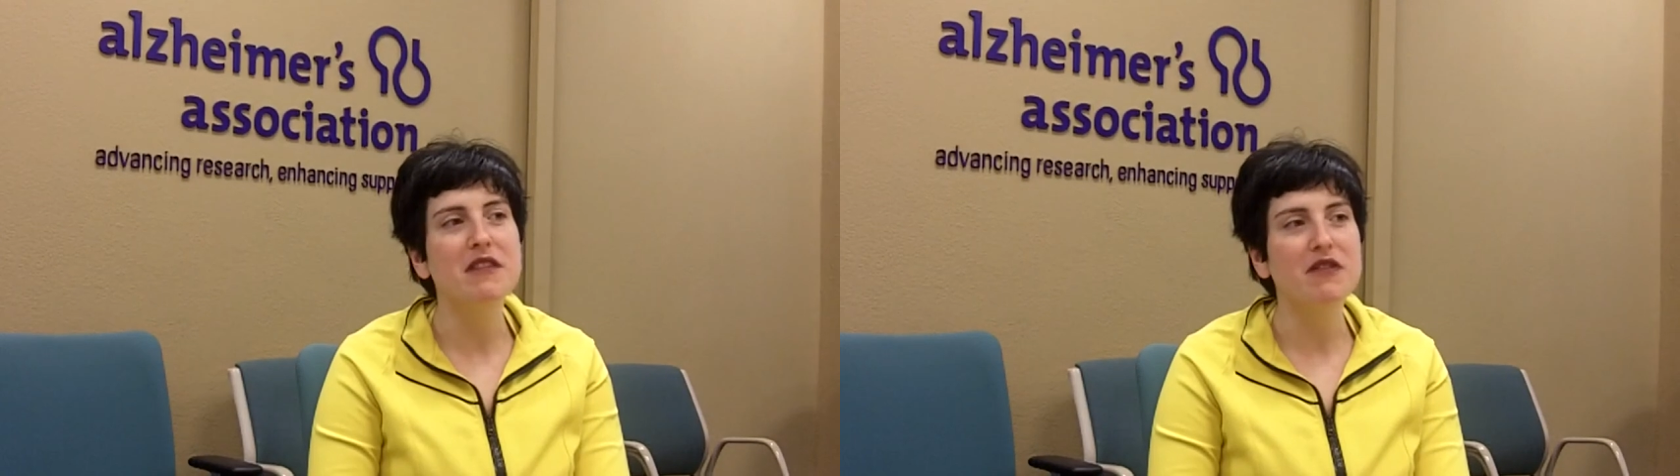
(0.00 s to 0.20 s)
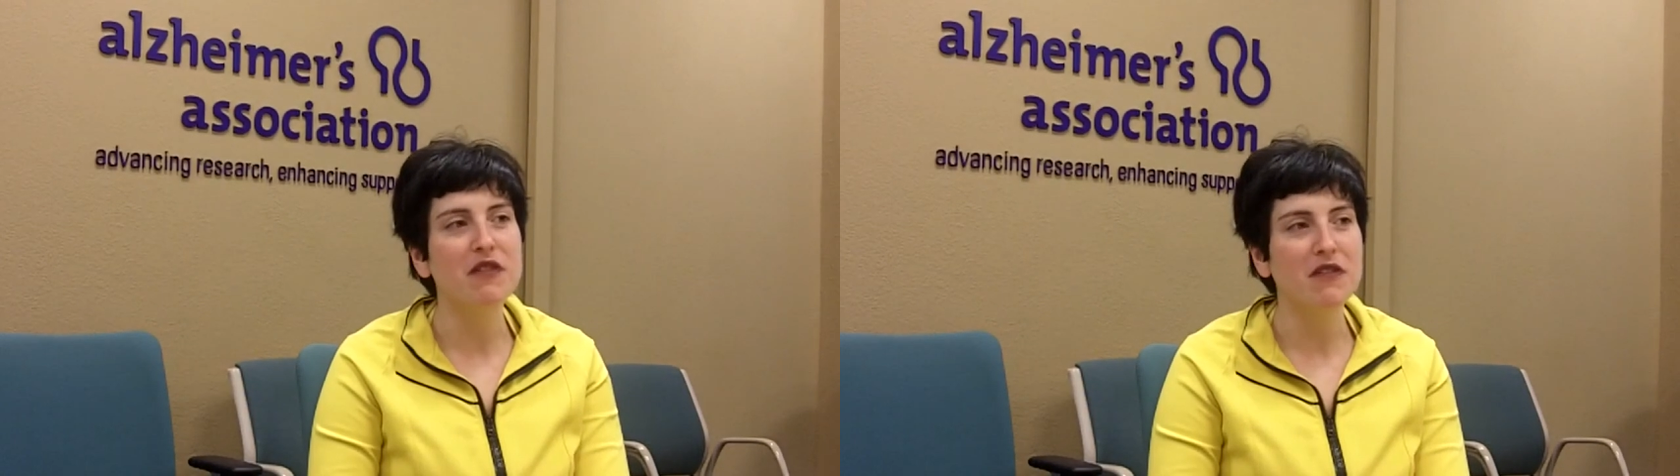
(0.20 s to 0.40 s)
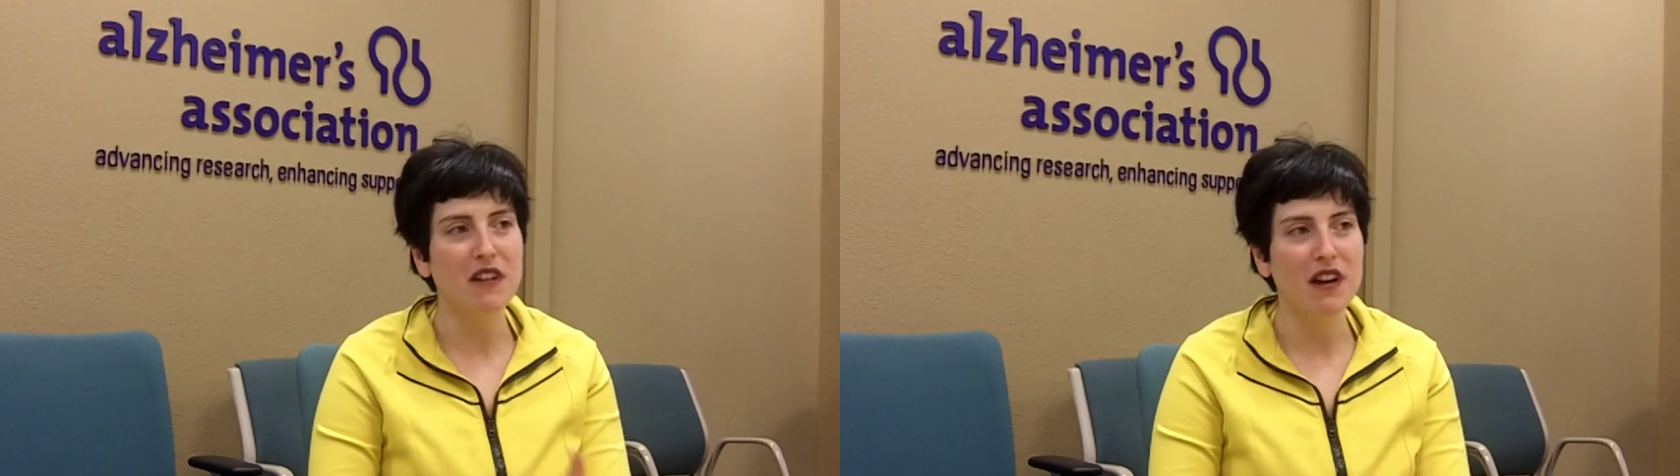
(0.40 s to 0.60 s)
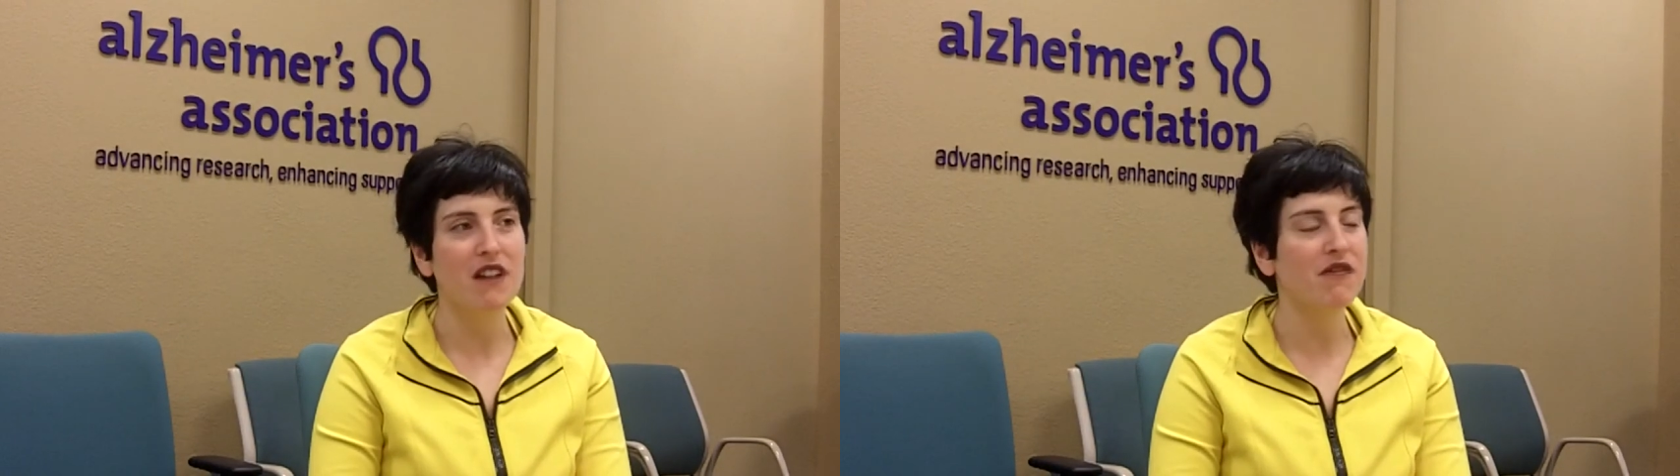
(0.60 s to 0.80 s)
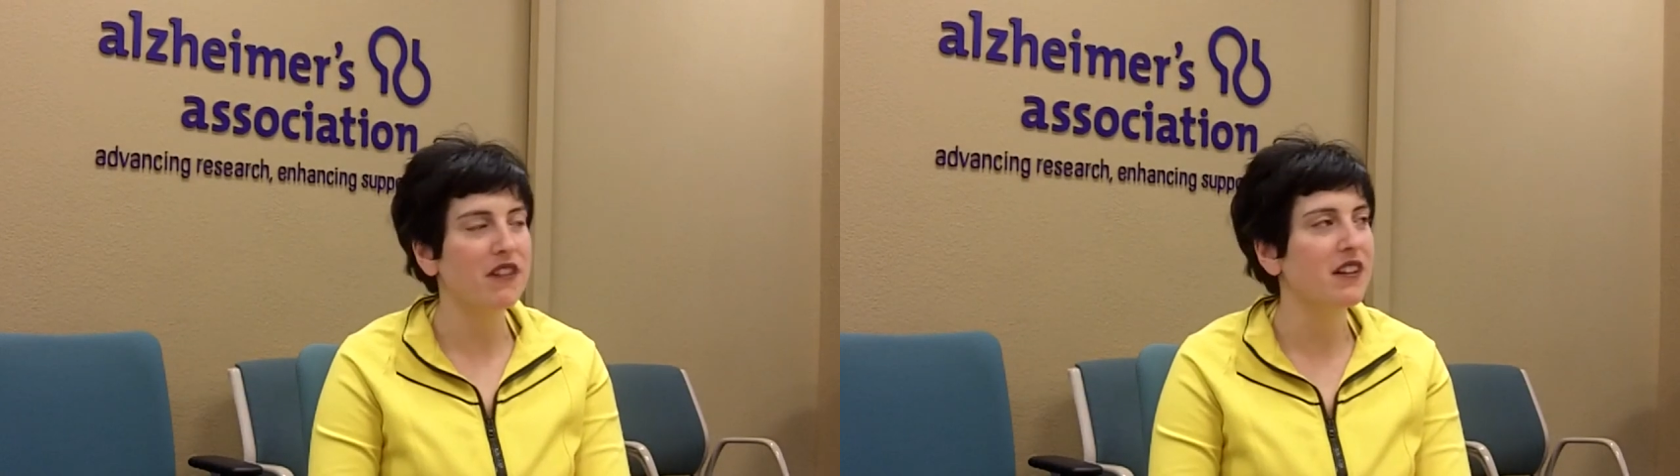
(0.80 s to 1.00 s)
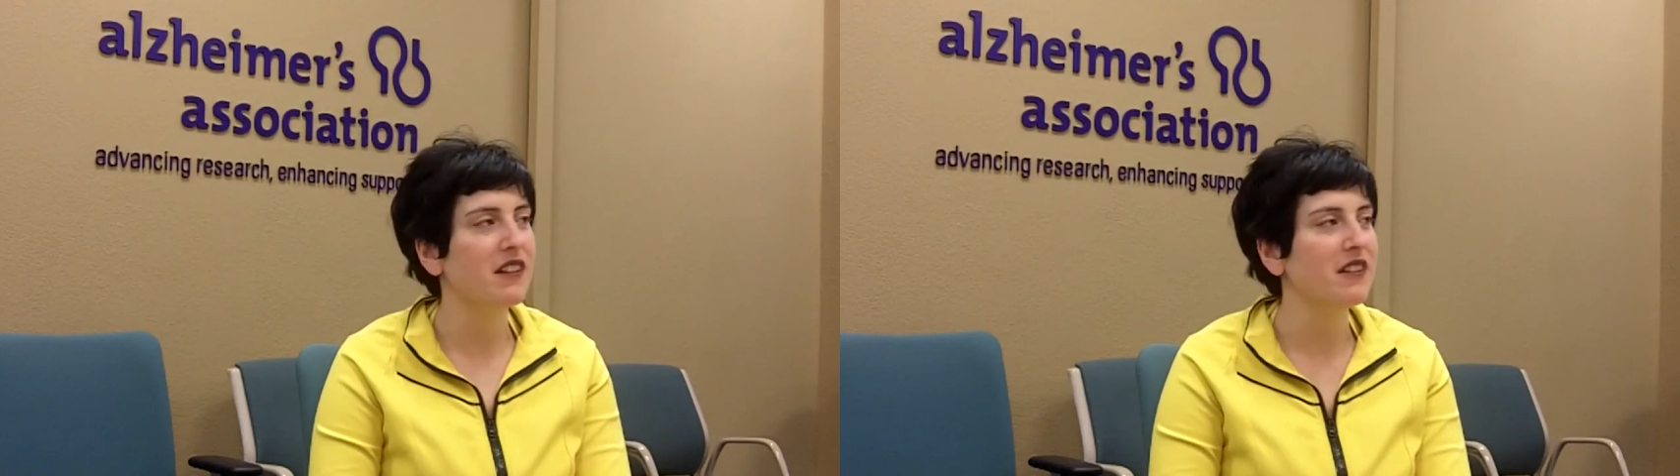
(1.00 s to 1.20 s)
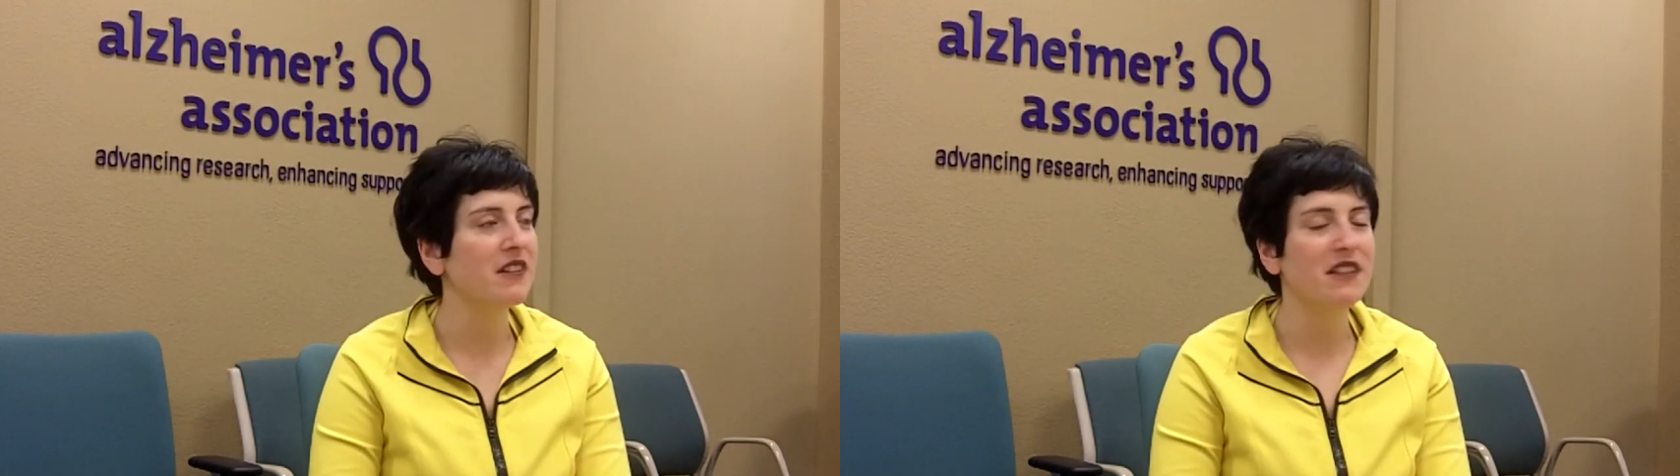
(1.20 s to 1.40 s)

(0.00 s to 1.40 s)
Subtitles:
if you are African,